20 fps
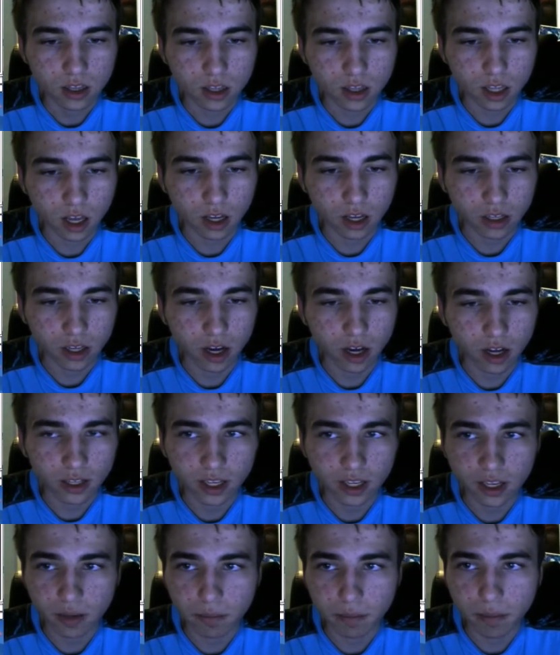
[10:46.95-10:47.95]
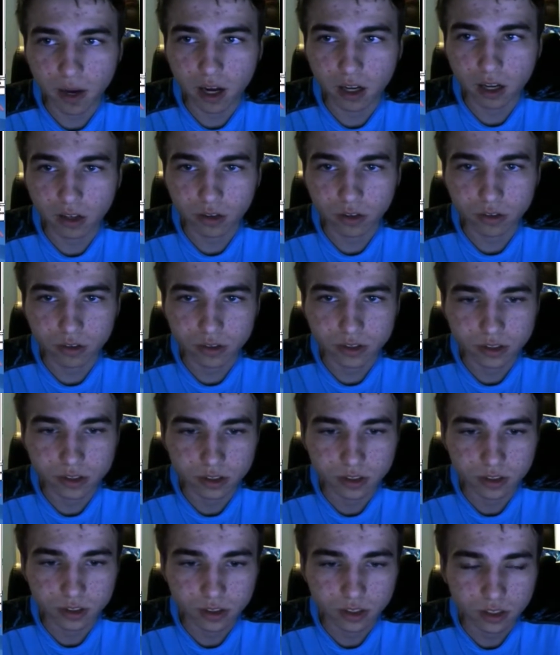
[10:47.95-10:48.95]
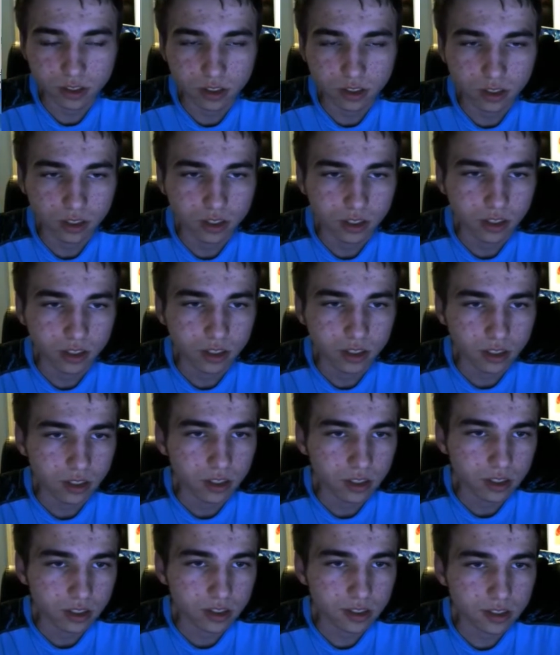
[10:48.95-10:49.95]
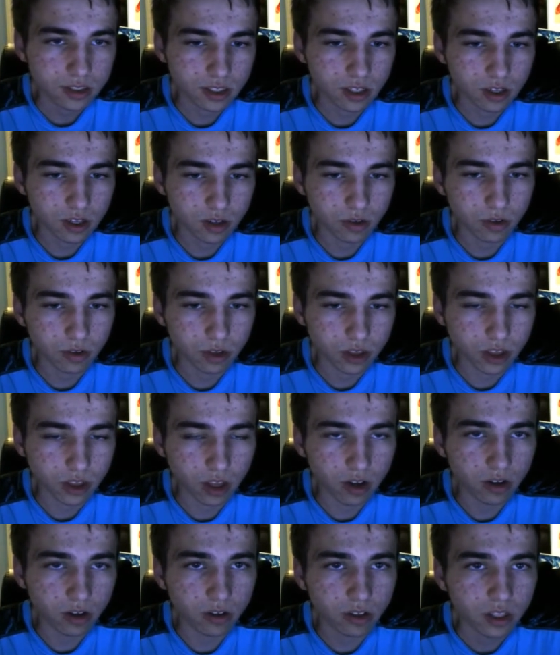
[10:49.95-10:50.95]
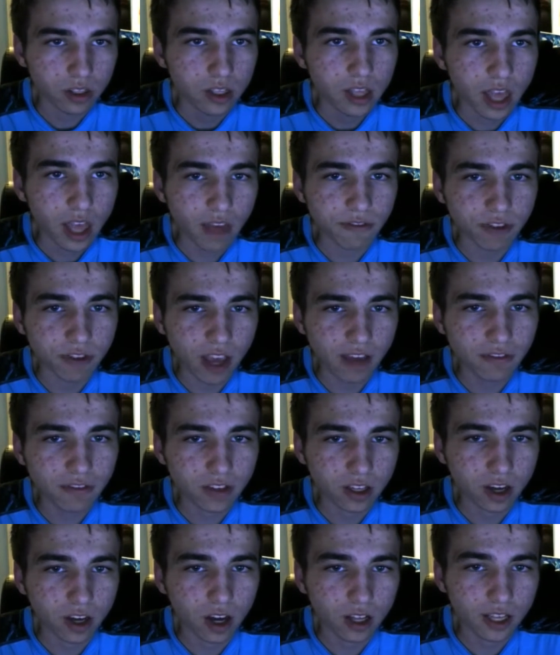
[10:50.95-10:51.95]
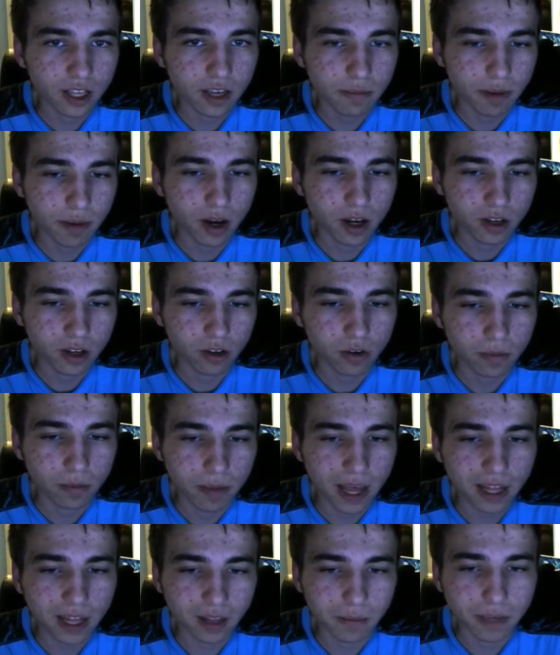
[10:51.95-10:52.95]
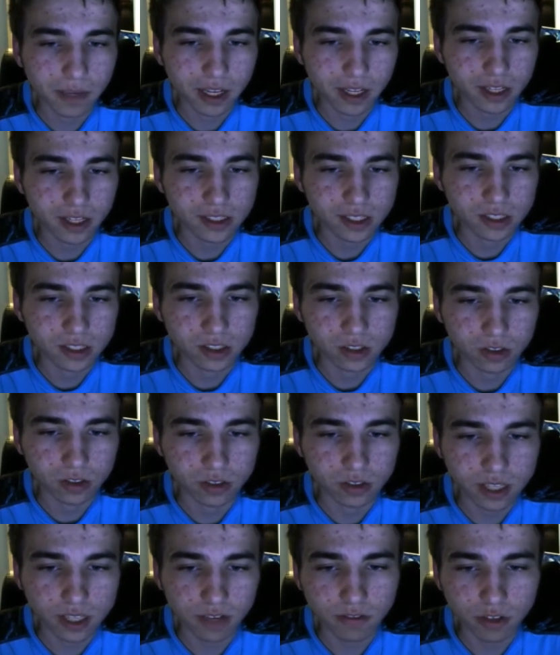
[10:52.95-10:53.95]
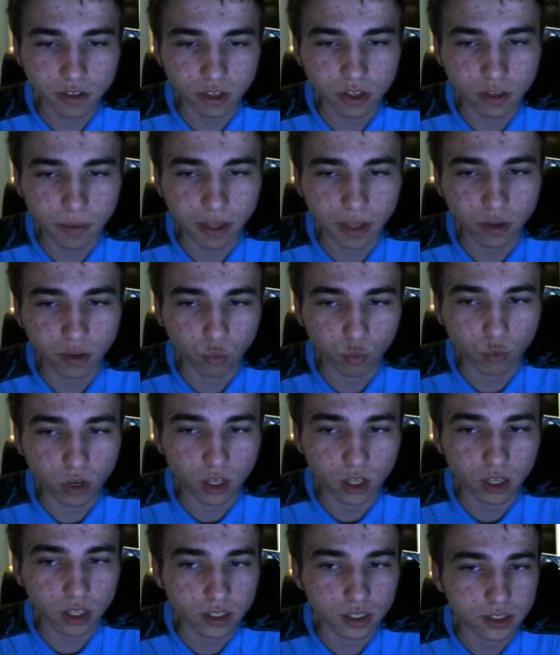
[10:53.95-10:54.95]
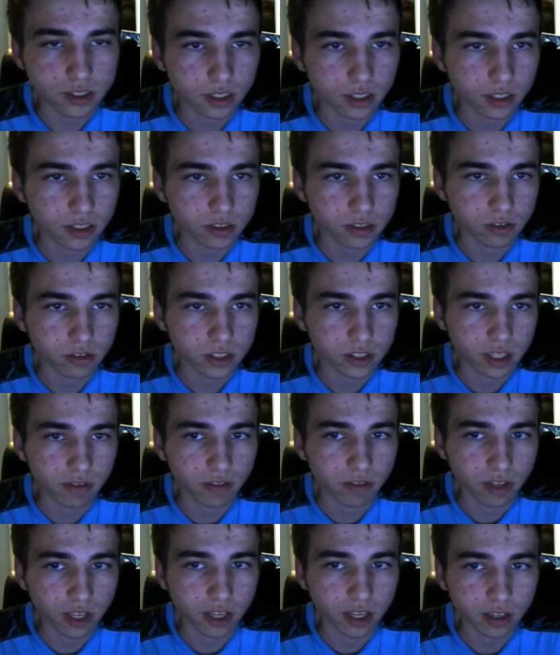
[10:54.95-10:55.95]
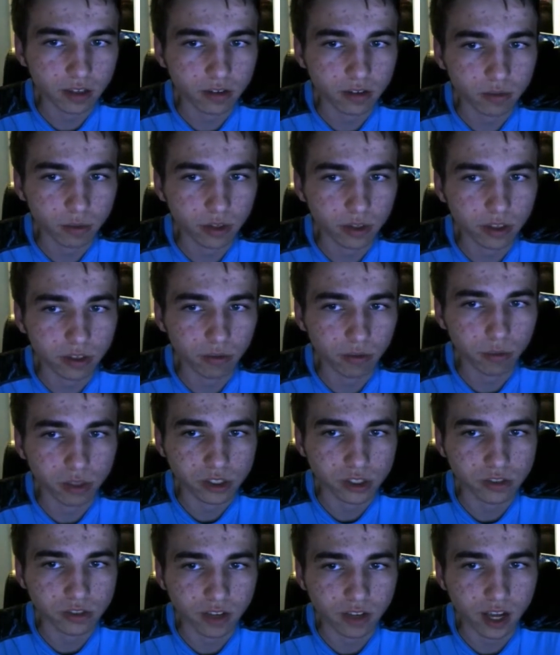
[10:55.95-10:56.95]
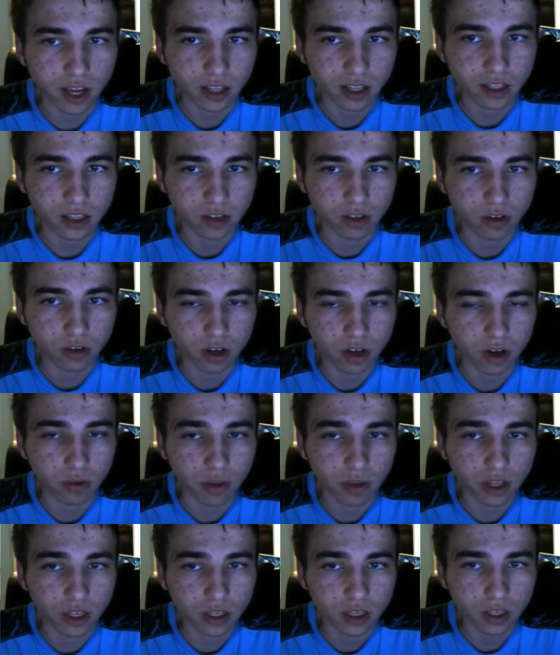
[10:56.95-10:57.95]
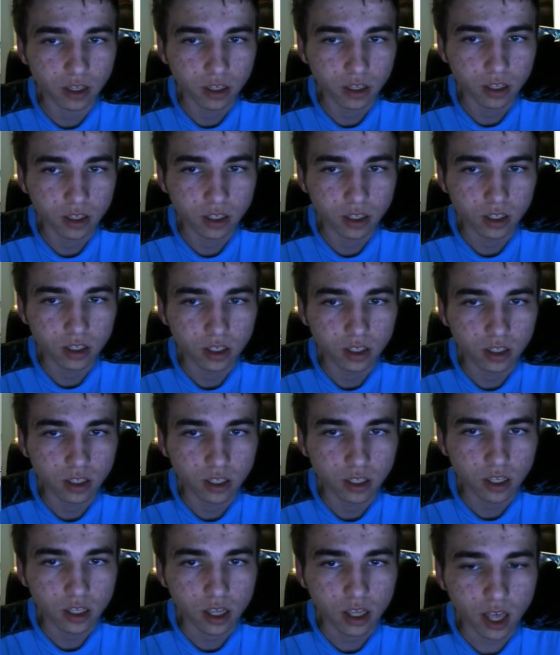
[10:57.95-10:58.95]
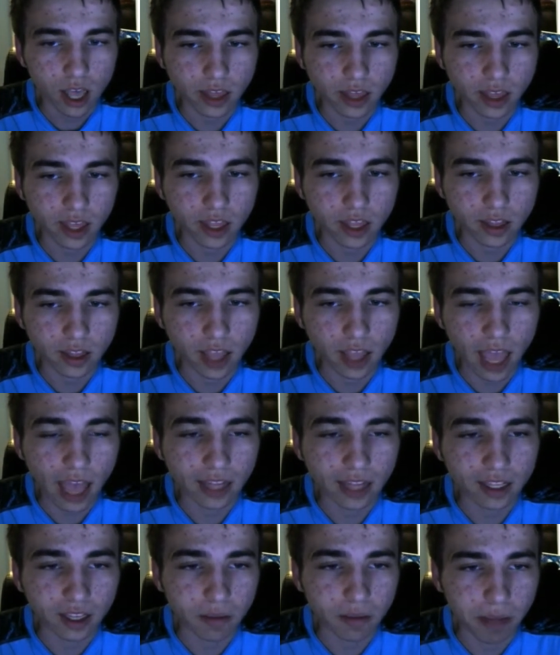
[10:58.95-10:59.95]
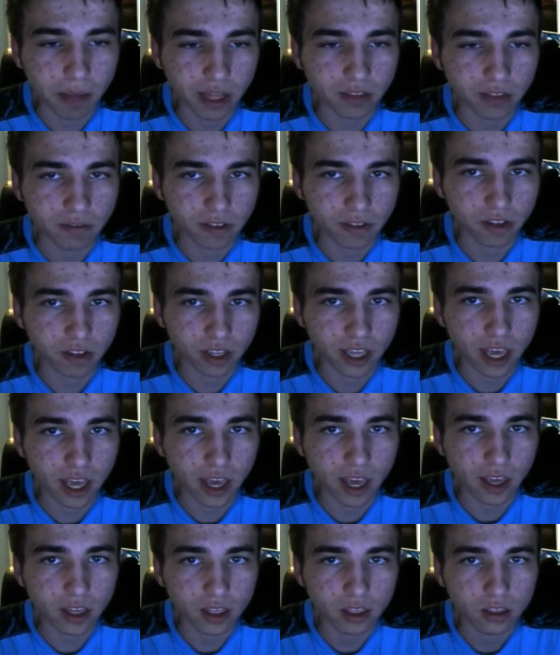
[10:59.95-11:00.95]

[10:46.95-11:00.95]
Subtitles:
Akane and Pongles. So if you have Akane, Pongal, Palamedes, and Soul Saver, you can make a really sick Soul Saver deck with what you've got here already. And then adding in better VNK